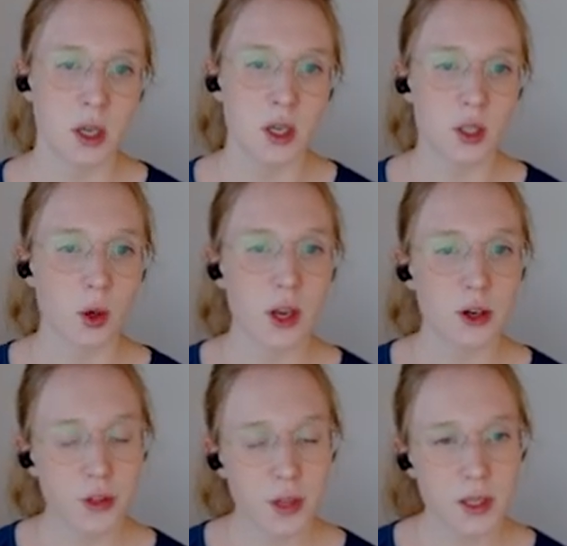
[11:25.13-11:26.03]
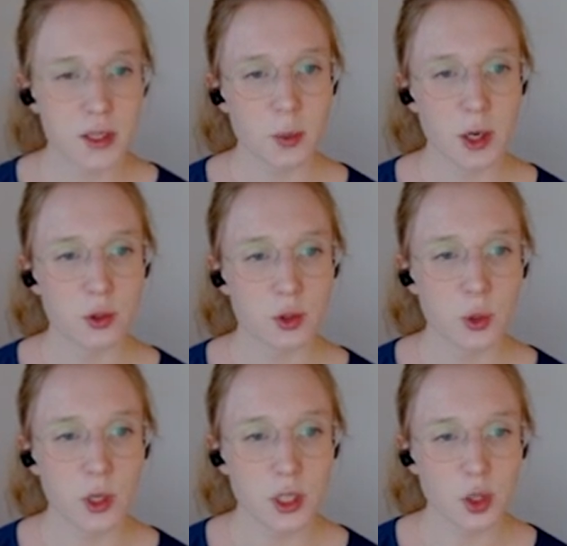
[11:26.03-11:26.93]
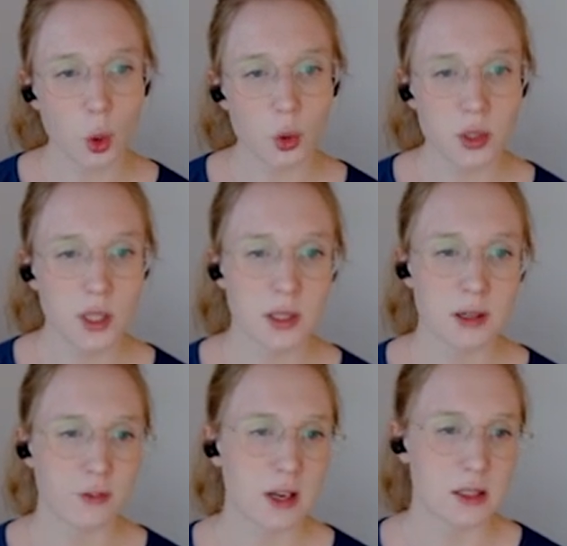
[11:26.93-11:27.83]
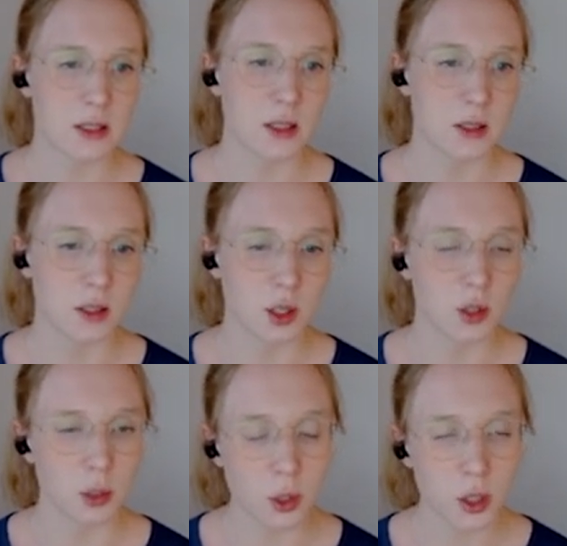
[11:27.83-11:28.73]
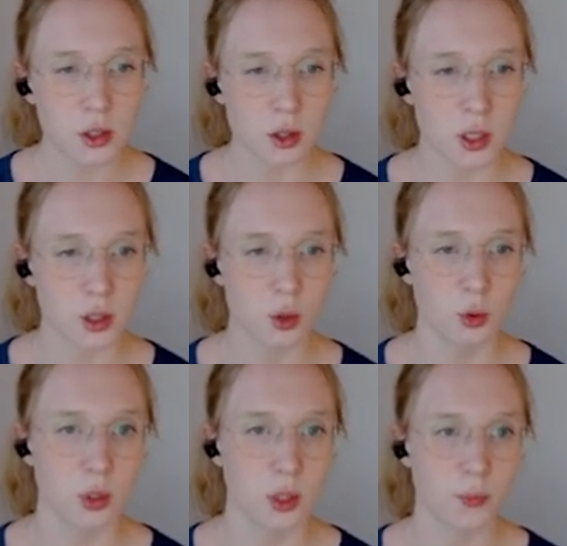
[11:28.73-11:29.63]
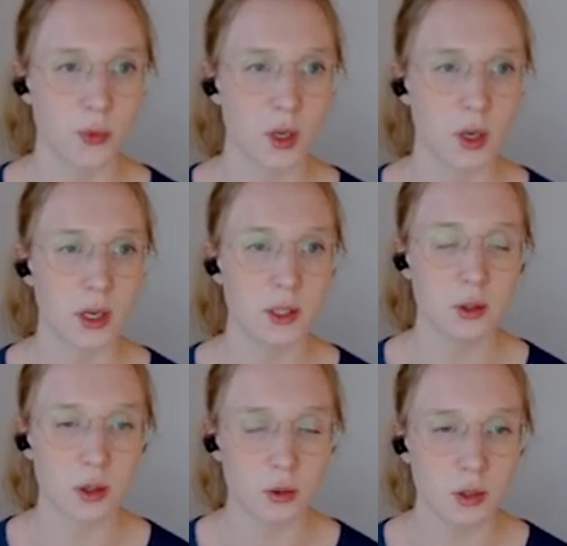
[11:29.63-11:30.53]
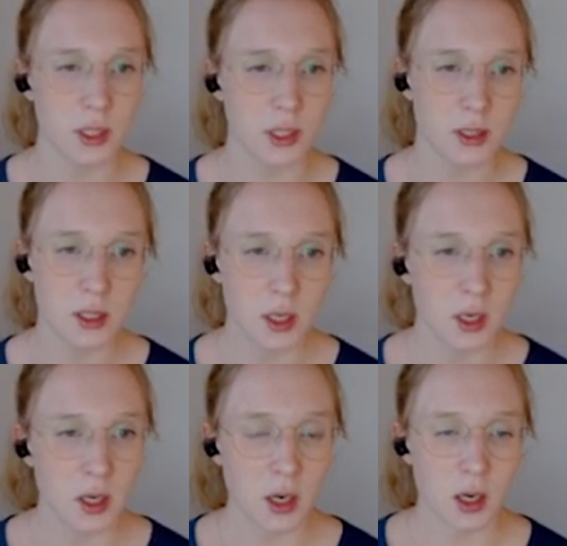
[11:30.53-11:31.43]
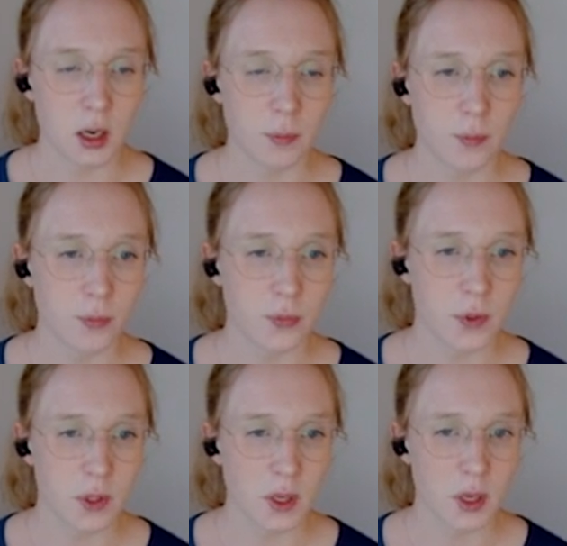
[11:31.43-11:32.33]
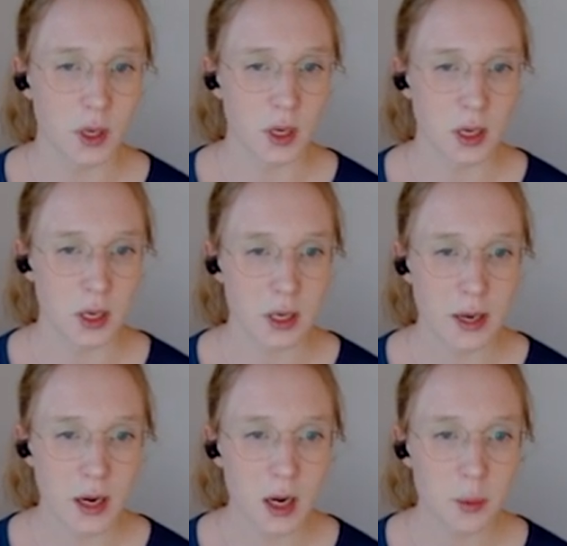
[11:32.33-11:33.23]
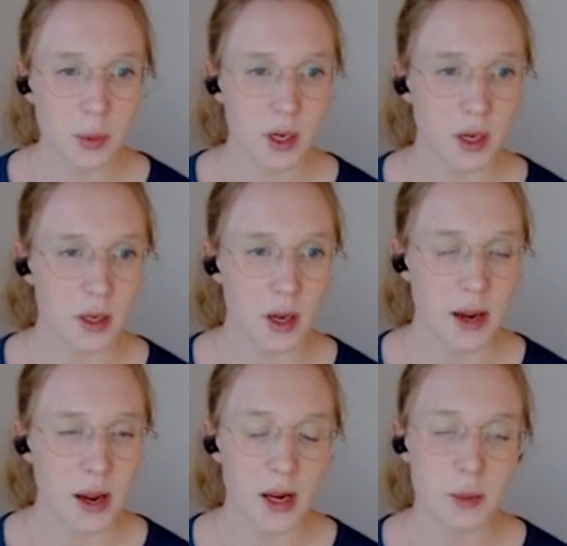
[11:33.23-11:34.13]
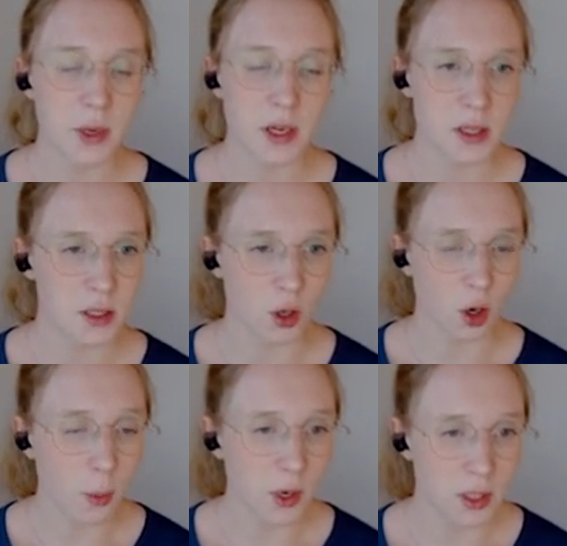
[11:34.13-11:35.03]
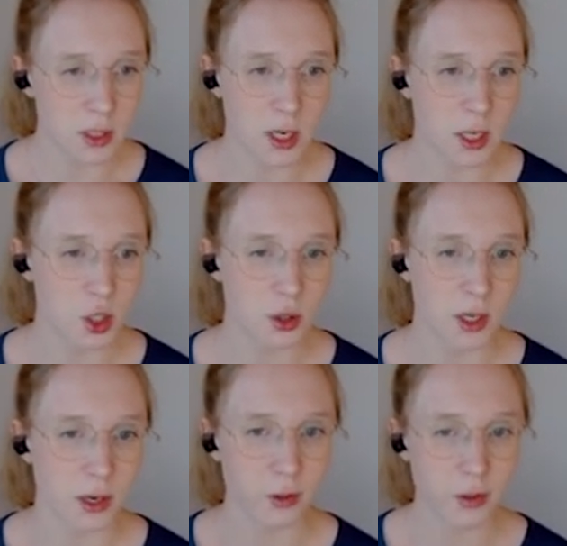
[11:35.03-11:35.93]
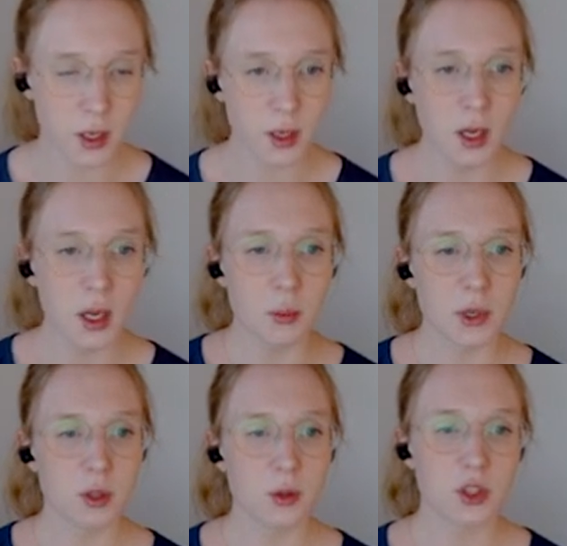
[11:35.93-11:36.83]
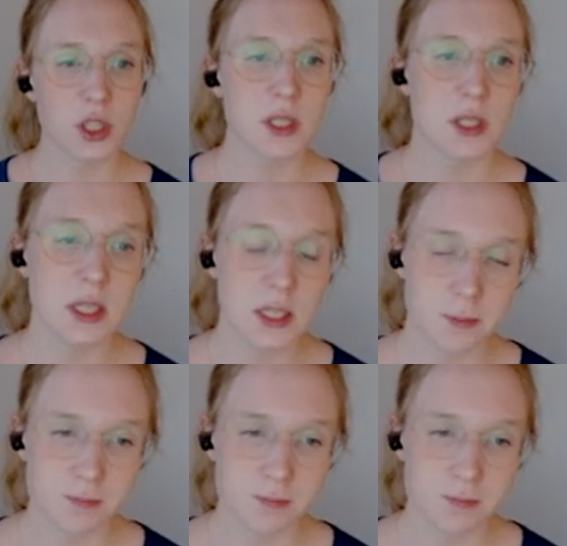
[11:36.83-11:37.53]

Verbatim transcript: So there are things where you really don't need a fancy security monitoring tool uh, and you don't need um, KI by AI based anomaly detection or anything, but you just need